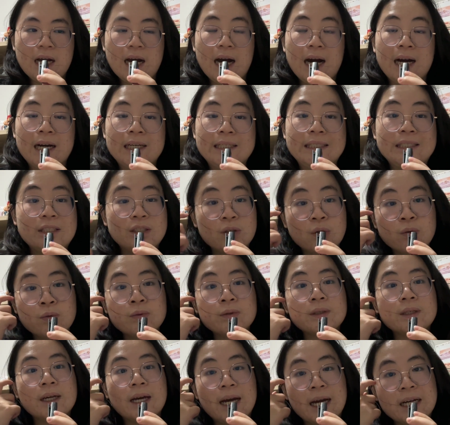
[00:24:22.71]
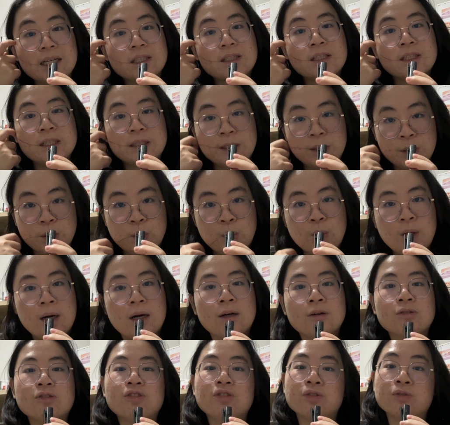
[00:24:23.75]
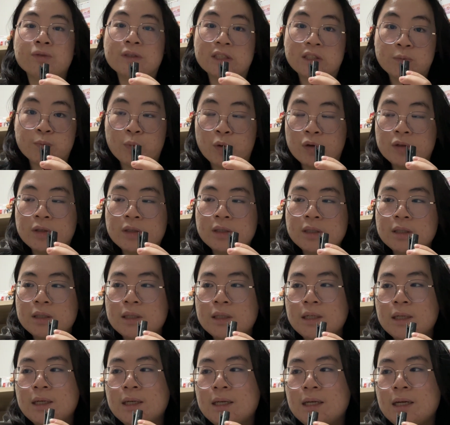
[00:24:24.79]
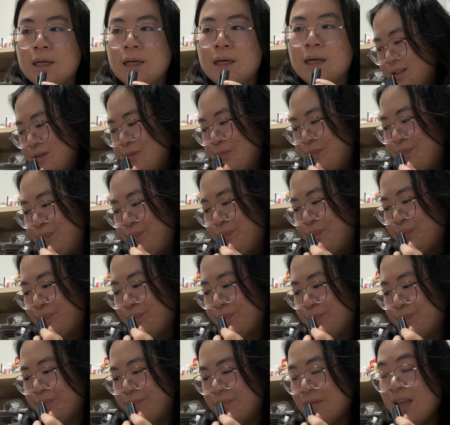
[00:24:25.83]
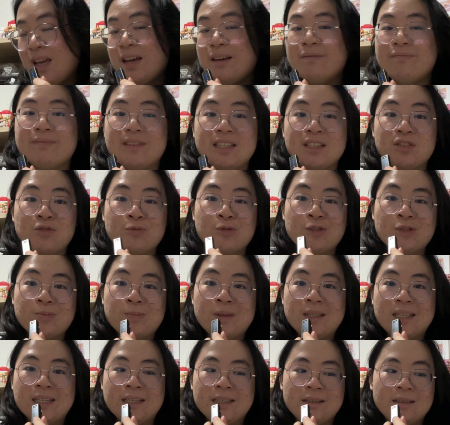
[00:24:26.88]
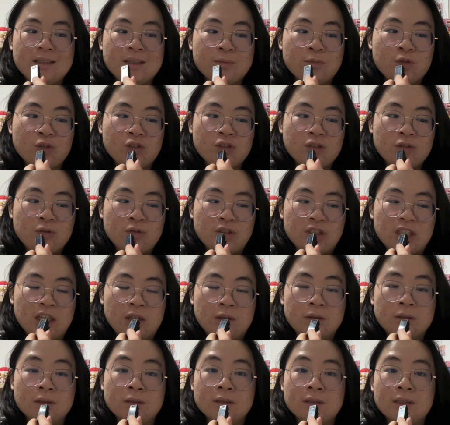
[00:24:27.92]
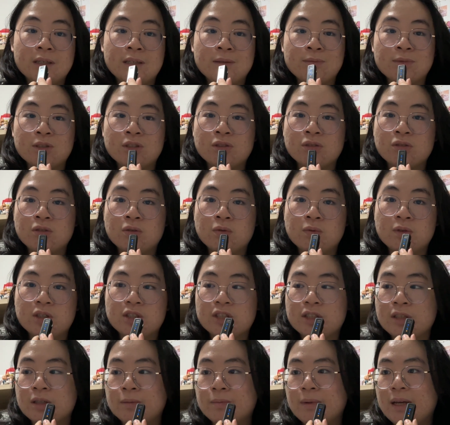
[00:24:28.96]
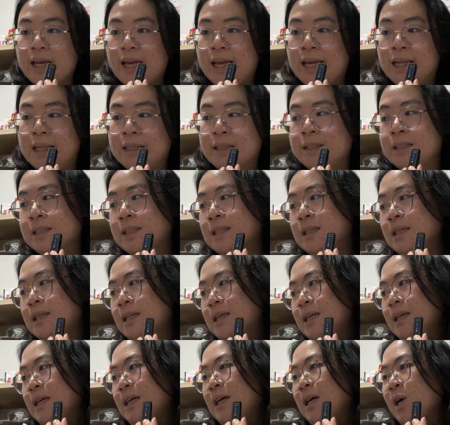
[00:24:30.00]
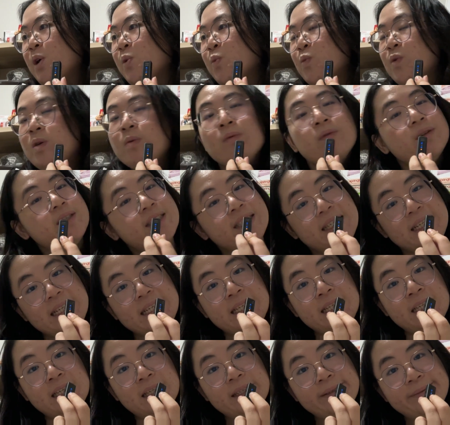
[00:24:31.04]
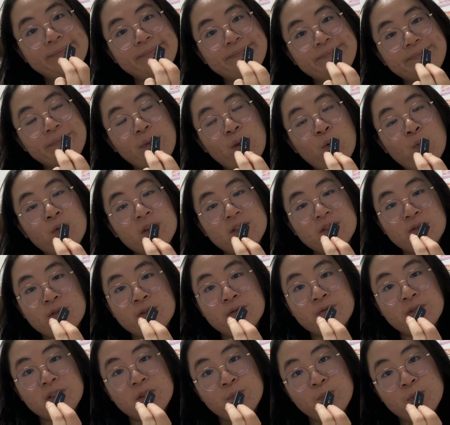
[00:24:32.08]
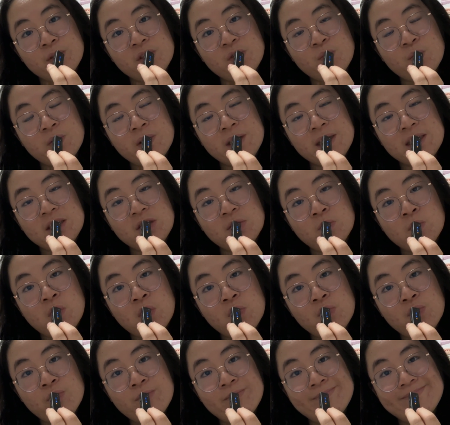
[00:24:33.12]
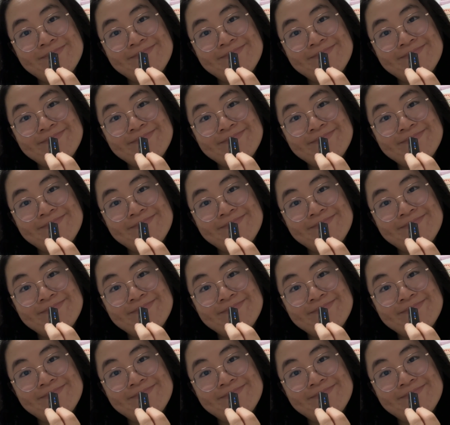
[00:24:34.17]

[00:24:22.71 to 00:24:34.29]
I don't actually know how she'll respond. Yeah, it's almost midnight. I'm gonna go shower and I'm gonna go wash up, and we will see what sort of response we'll get tomorrow,